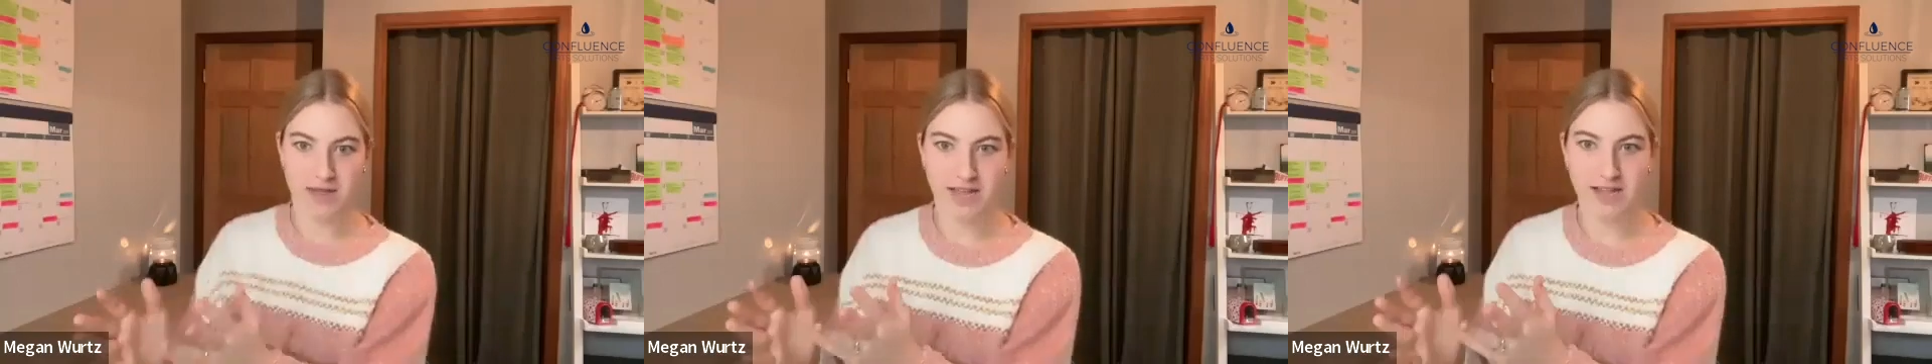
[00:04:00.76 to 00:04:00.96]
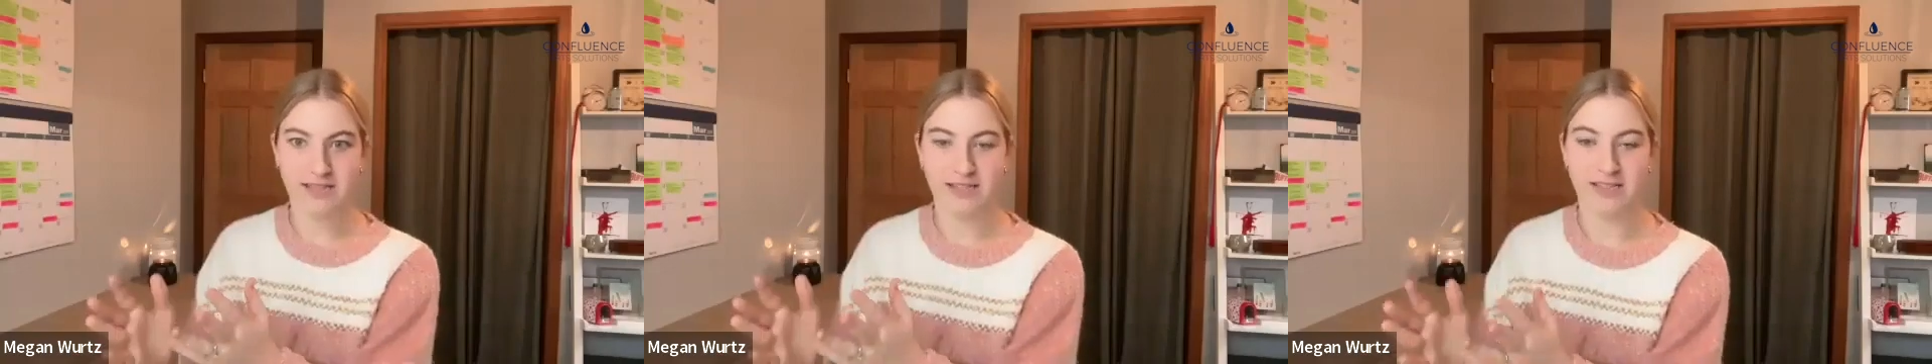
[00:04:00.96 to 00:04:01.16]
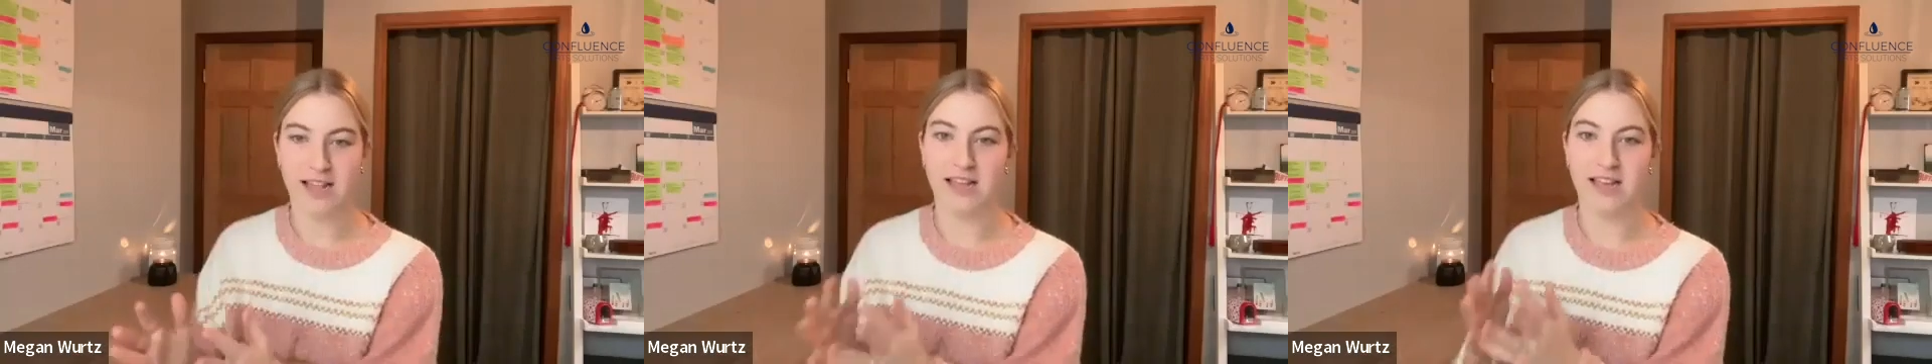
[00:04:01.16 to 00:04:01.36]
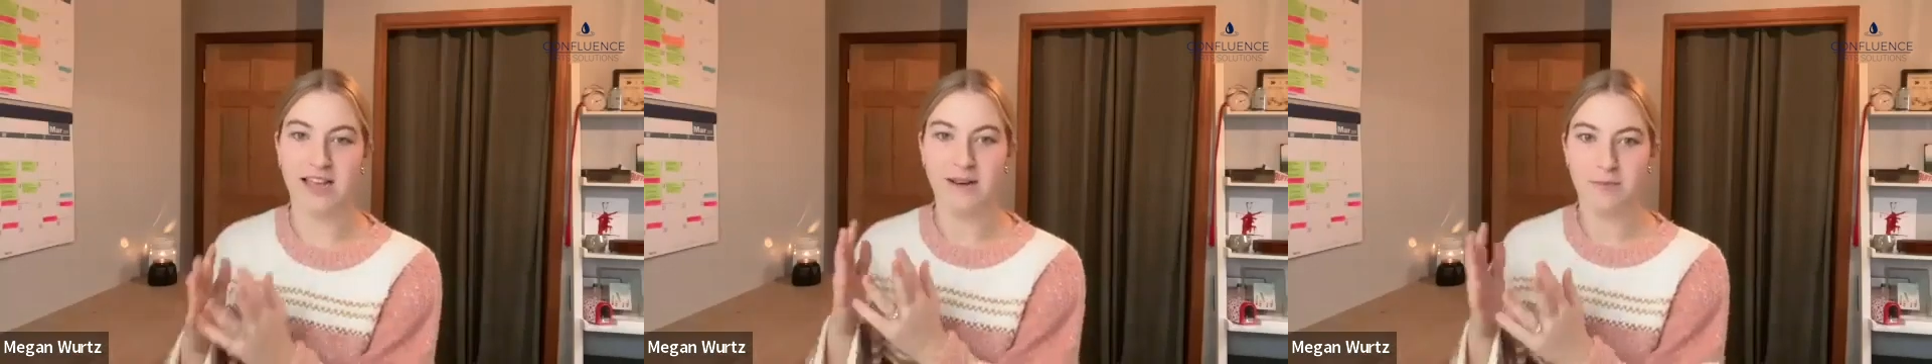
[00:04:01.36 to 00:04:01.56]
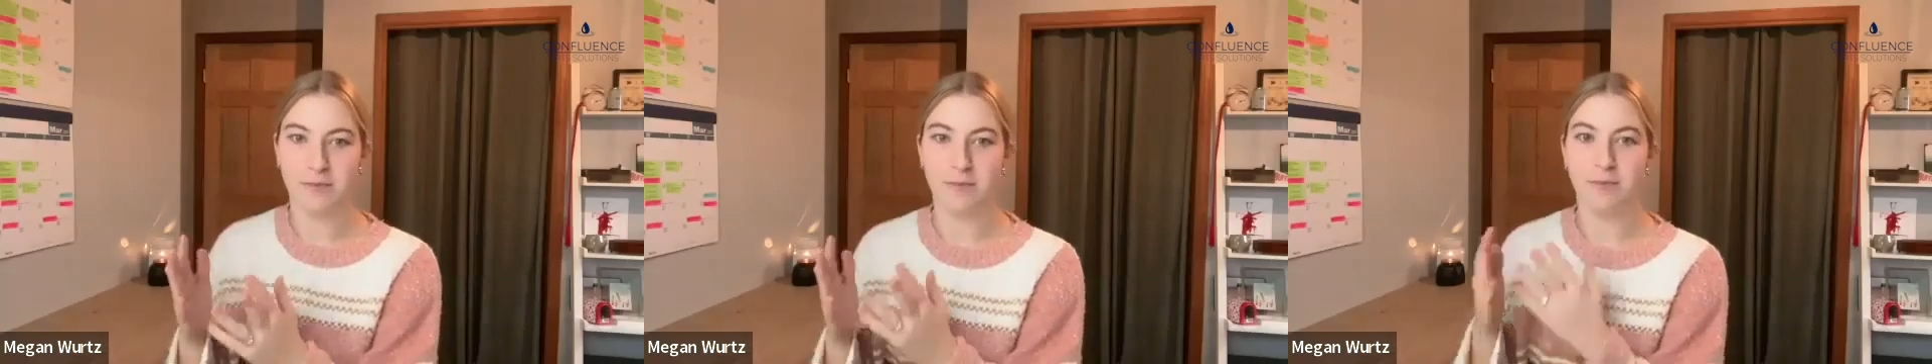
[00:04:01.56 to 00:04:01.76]
and then sell
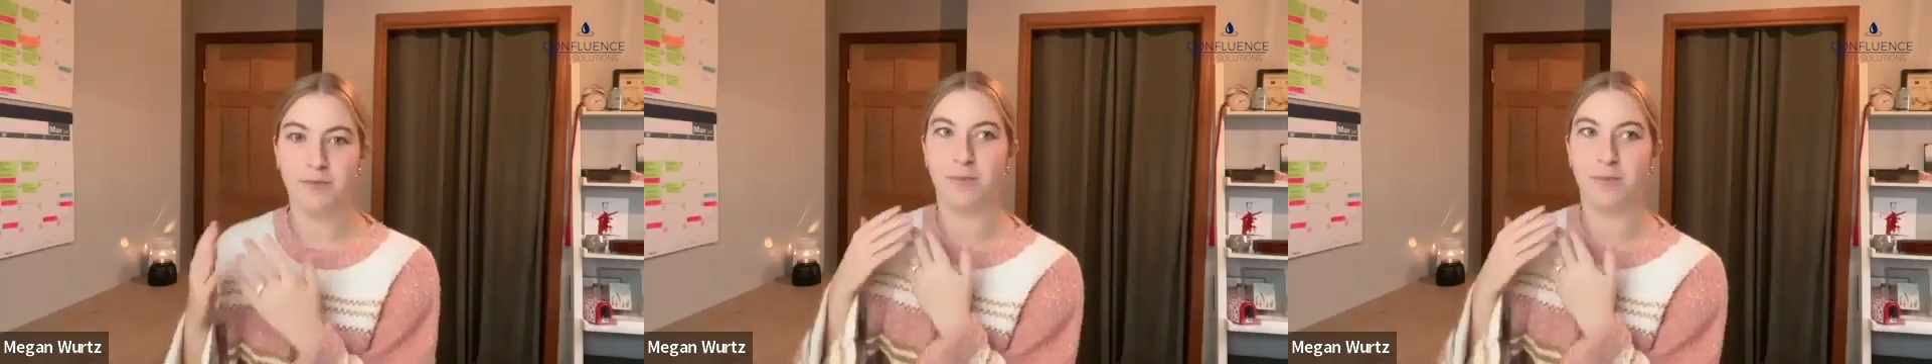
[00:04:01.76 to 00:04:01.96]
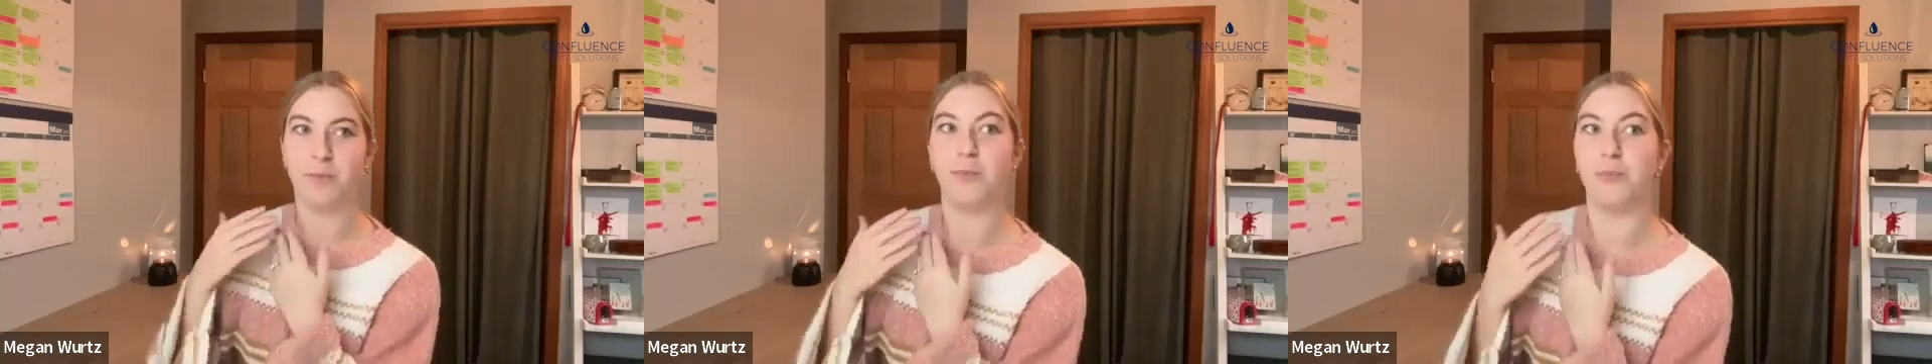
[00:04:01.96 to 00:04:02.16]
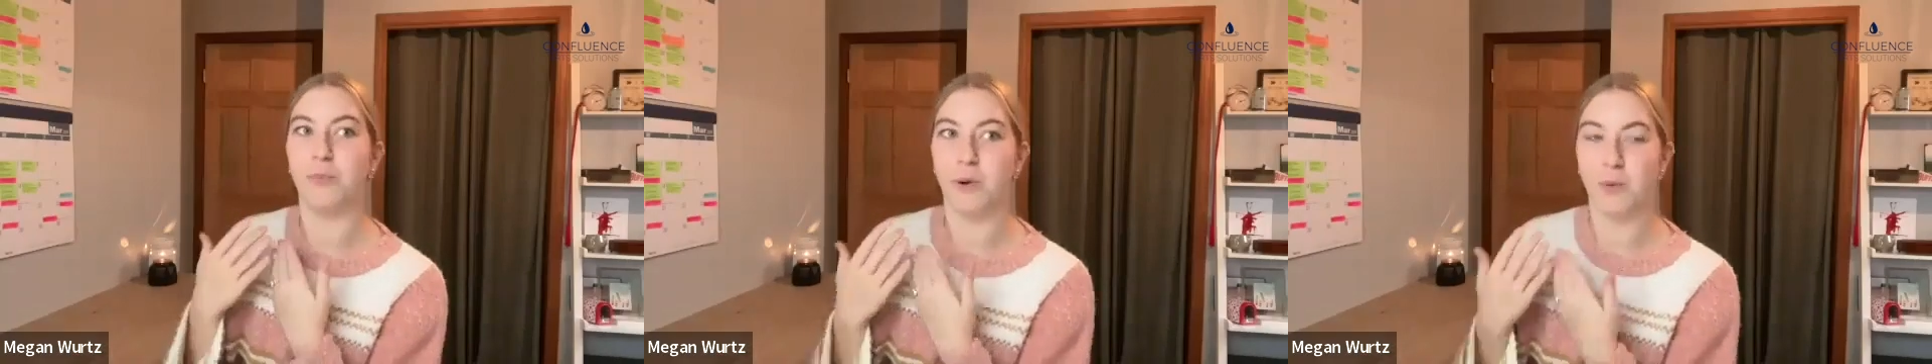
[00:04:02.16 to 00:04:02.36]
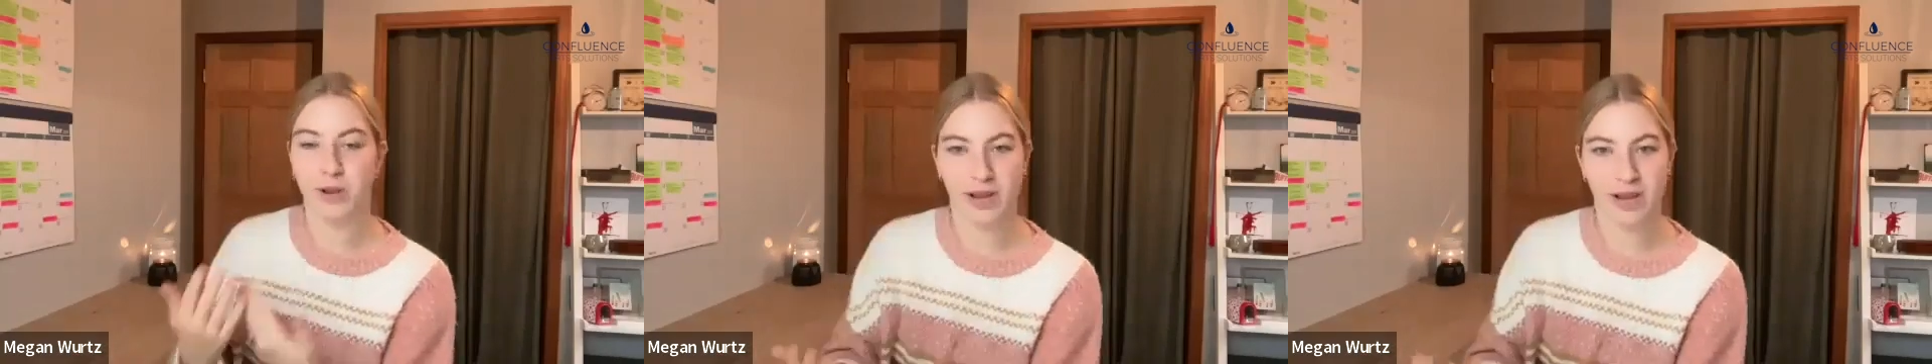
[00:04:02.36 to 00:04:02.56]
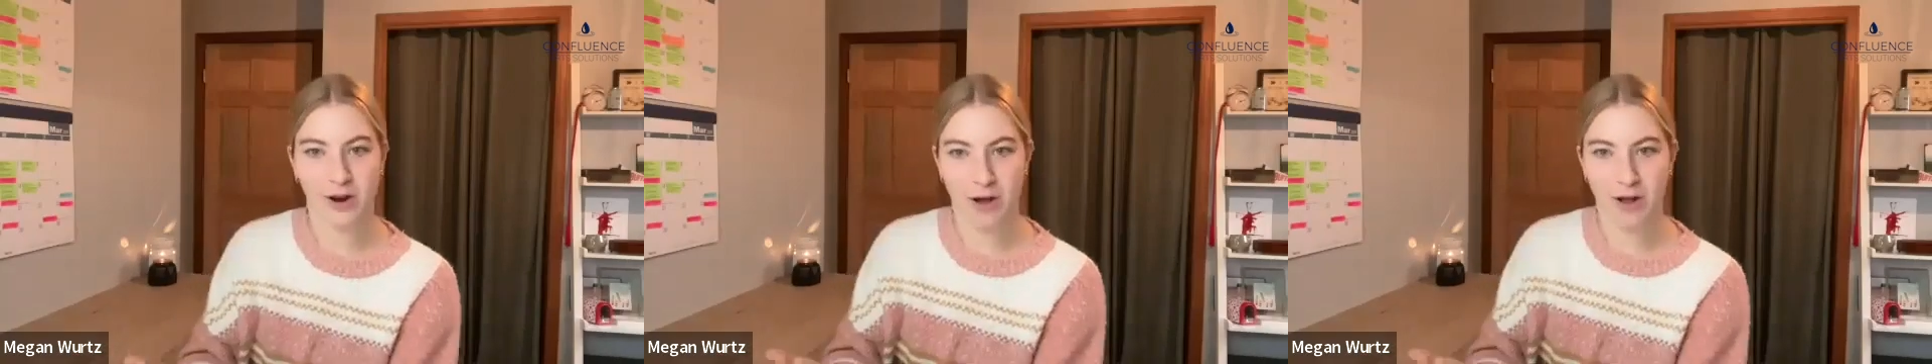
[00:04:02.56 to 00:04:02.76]
it, but
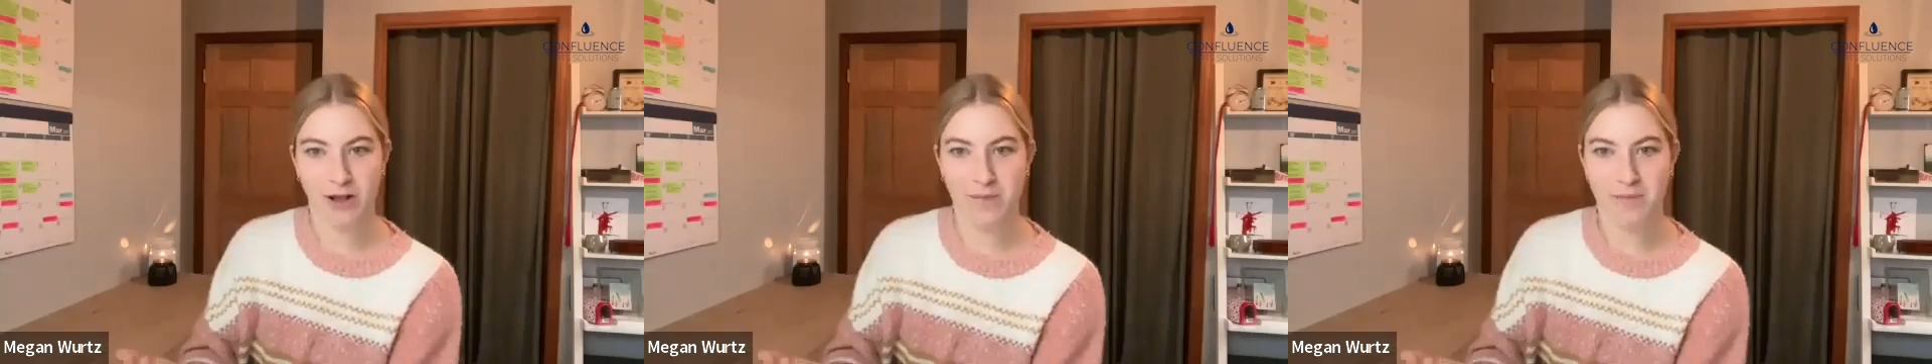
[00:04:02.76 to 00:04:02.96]
we can all